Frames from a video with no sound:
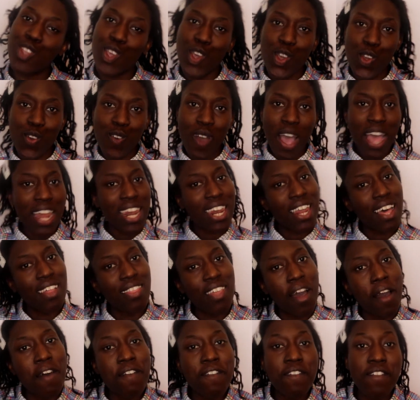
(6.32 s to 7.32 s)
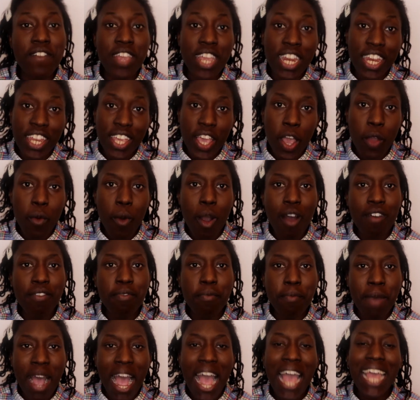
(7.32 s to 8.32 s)
to another video
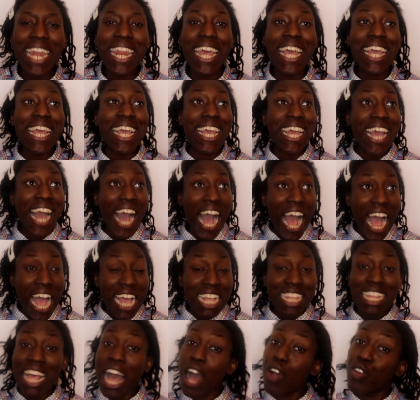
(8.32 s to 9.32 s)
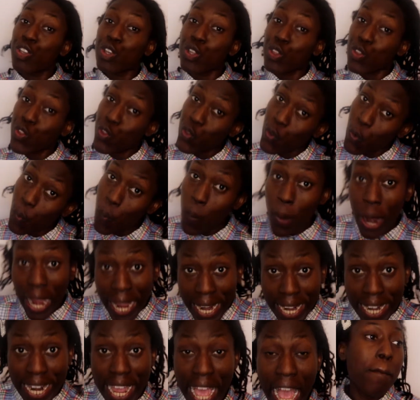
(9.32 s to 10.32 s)
of mine. Guys, how you
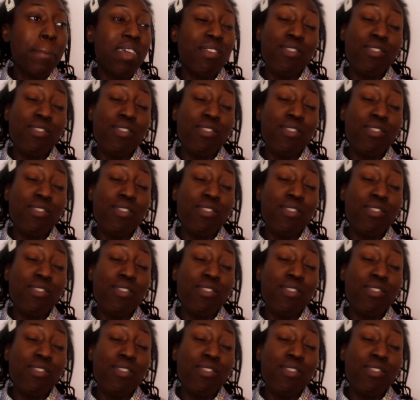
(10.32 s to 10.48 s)
doing?